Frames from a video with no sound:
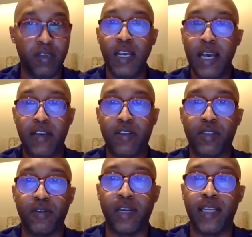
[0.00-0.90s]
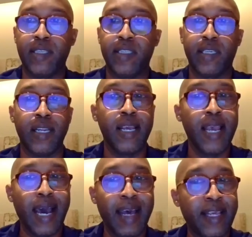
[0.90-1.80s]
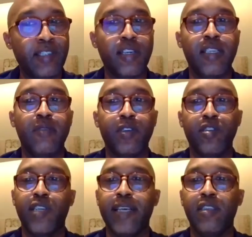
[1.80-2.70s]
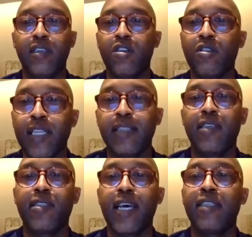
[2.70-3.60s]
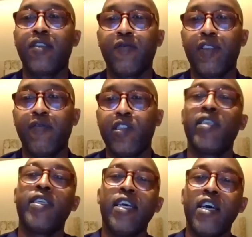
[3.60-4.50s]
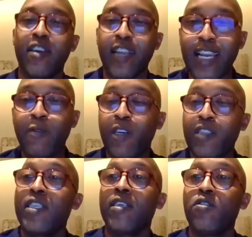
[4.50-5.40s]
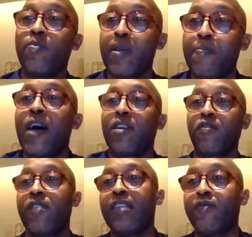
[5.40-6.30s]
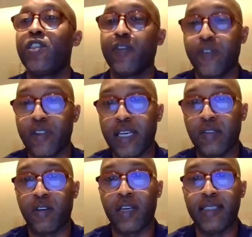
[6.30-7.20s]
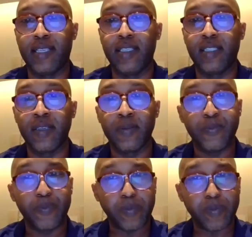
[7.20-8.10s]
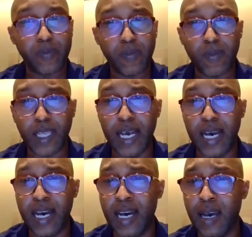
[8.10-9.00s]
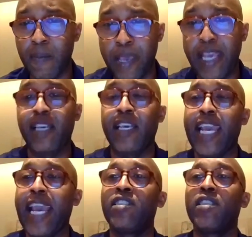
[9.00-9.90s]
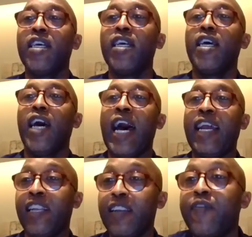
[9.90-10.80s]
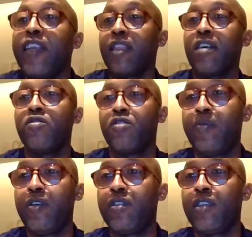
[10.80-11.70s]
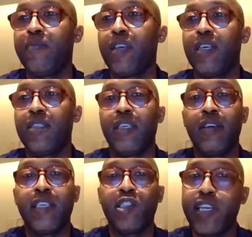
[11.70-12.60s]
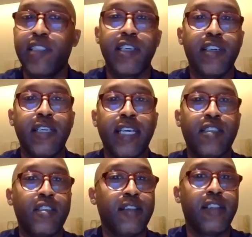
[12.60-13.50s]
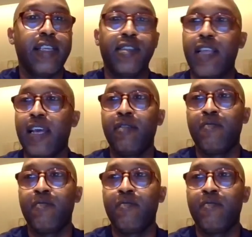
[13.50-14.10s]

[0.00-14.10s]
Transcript: across the organization. And that's really demonstrate, good understanding of the vision, really wanting to be part of that vision for that organization, and being engaged and really feeling the contribution, because, the janitor is not less than